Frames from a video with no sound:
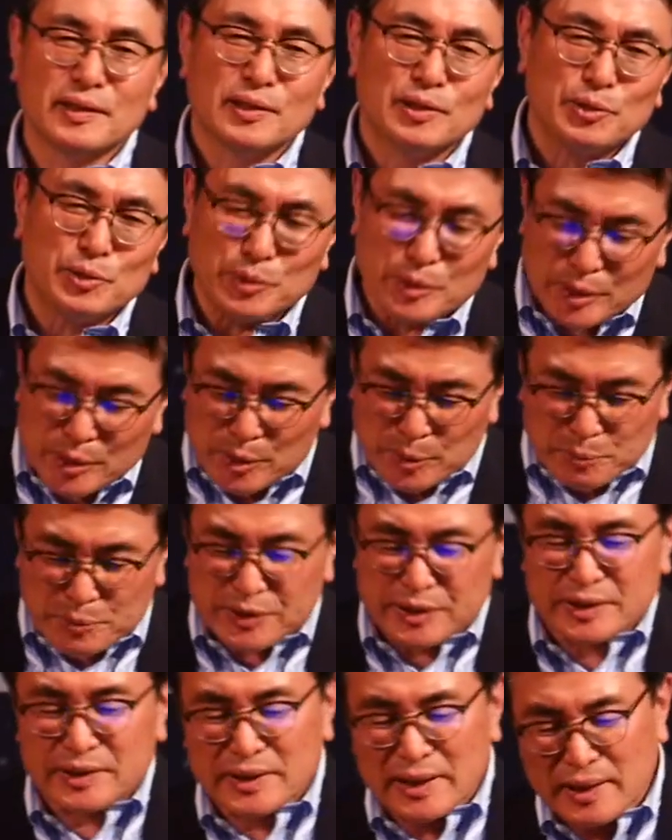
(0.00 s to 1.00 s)
you need to
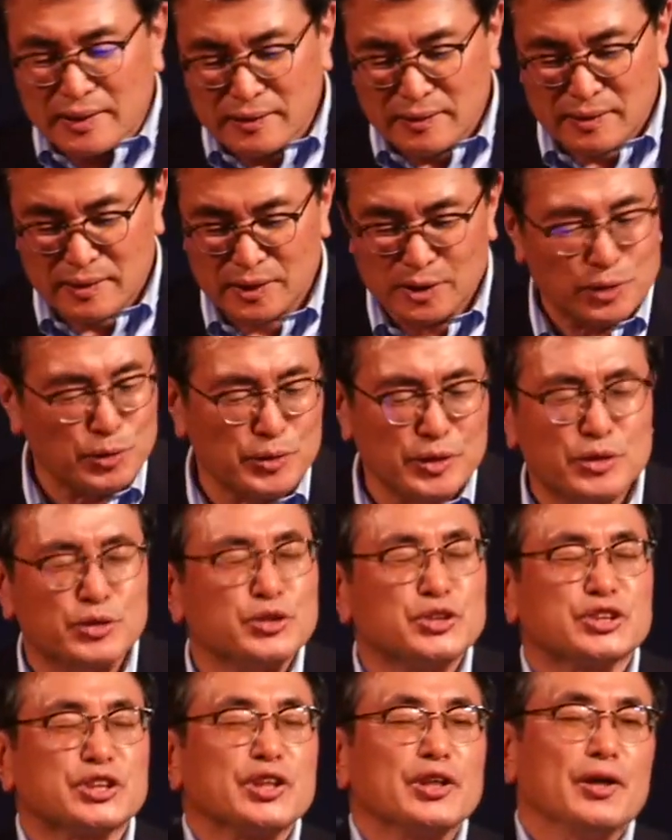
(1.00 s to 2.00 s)
present, you need to
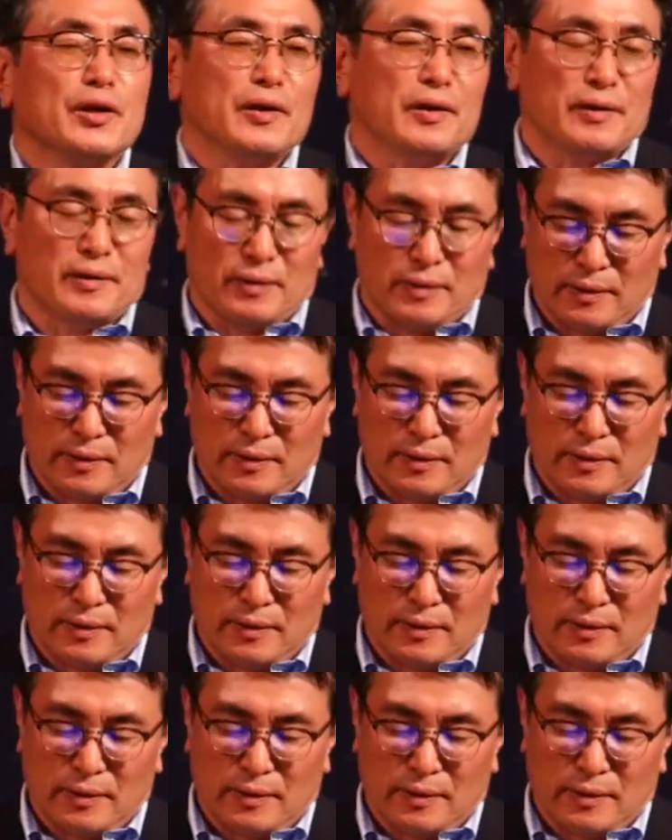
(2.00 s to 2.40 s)
share